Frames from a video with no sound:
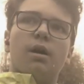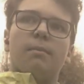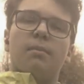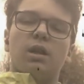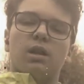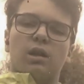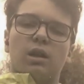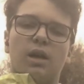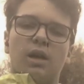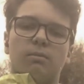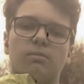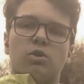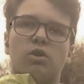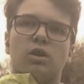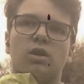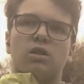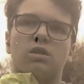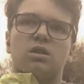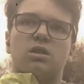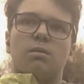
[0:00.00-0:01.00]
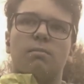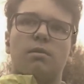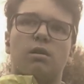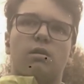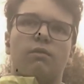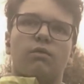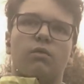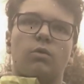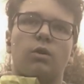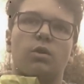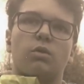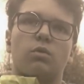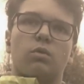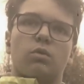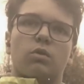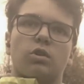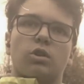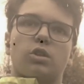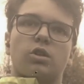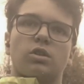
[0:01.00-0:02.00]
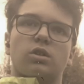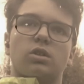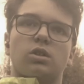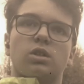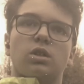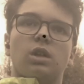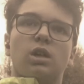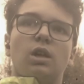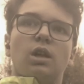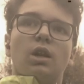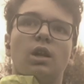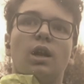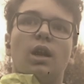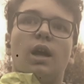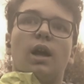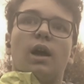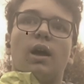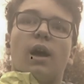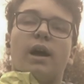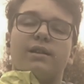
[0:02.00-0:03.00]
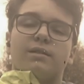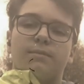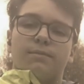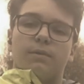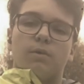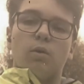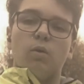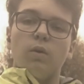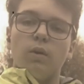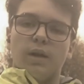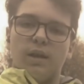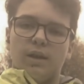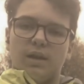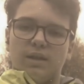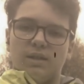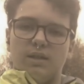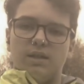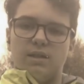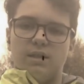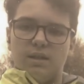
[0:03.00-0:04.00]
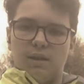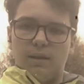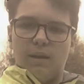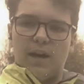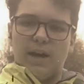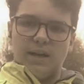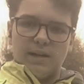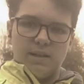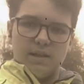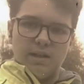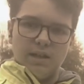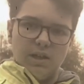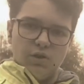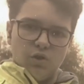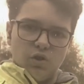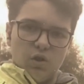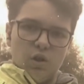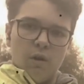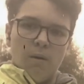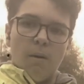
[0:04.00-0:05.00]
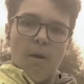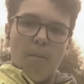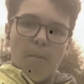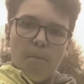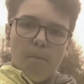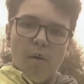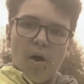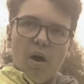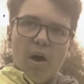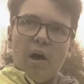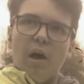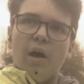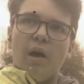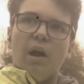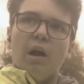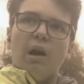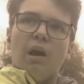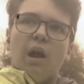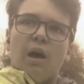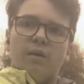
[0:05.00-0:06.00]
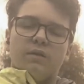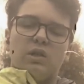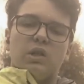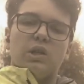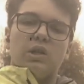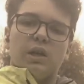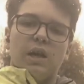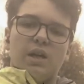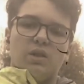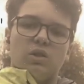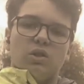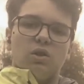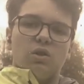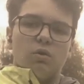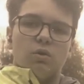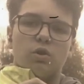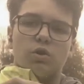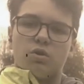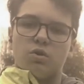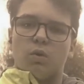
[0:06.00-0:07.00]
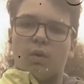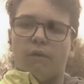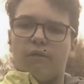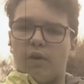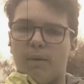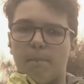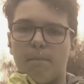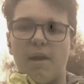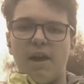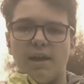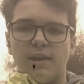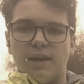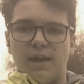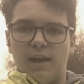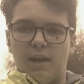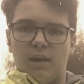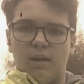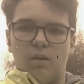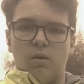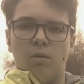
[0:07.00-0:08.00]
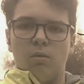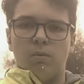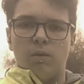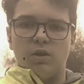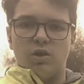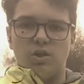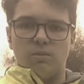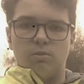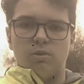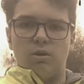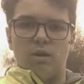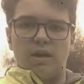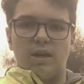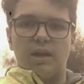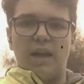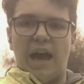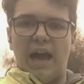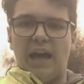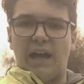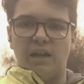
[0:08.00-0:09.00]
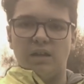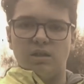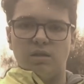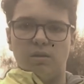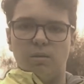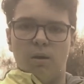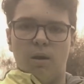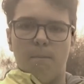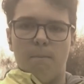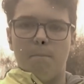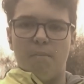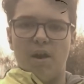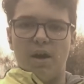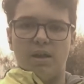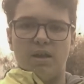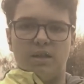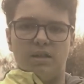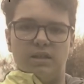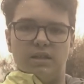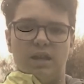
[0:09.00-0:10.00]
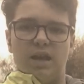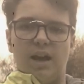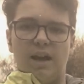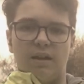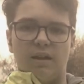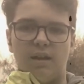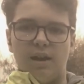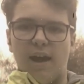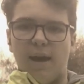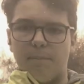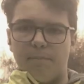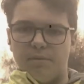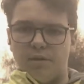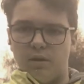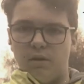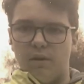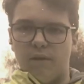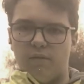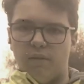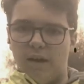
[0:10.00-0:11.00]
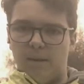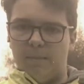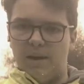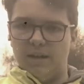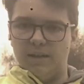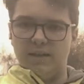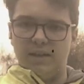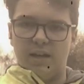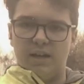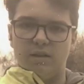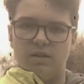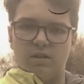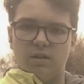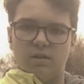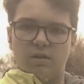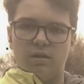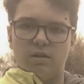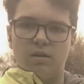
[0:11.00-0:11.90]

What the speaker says: Admittedly, I'm doing this in a bit of a weird order because as of recording this is the last station, but I've still yet to do Corstorphine and Pinkhill, which I'm doing next. But this is the end of the episode, if that makes sense.